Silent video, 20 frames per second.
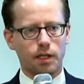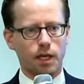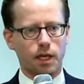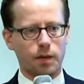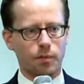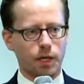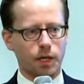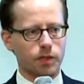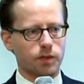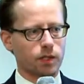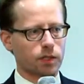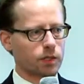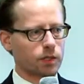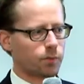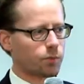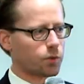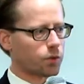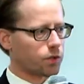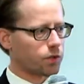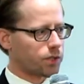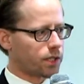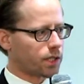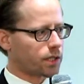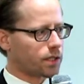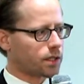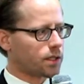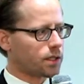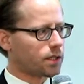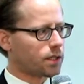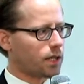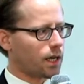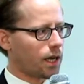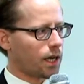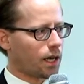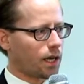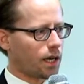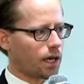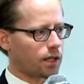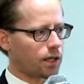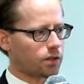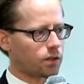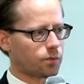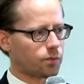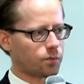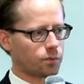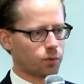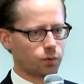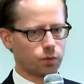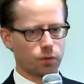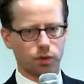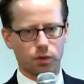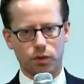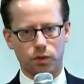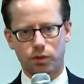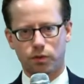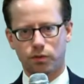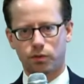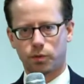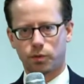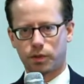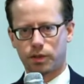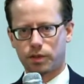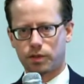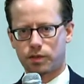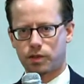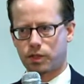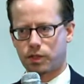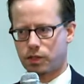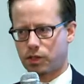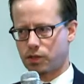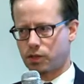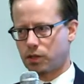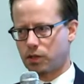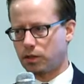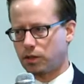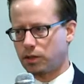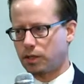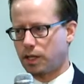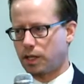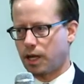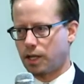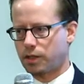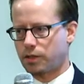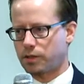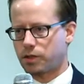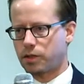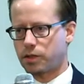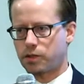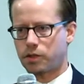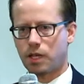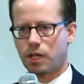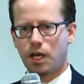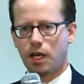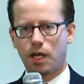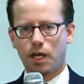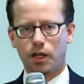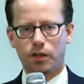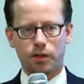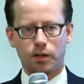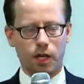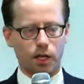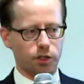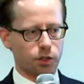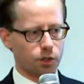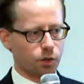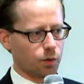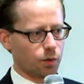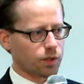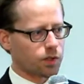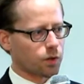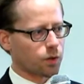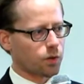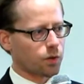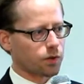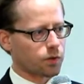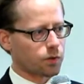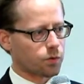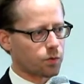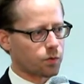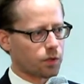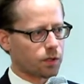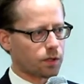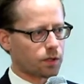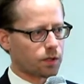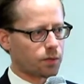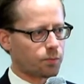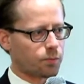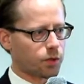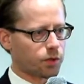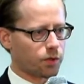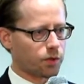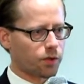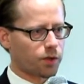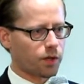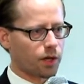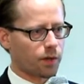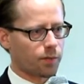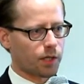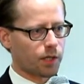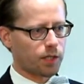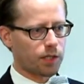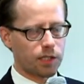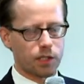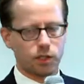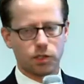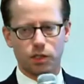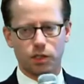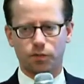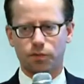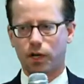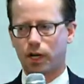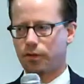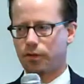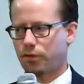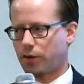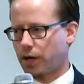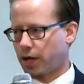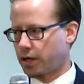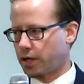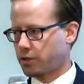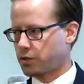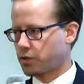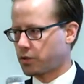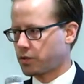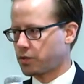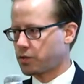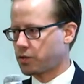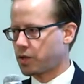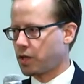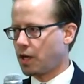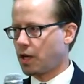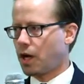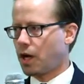that basically predicted and proved with a statistical analysis that US courts would put the thumb on each of the 5 factors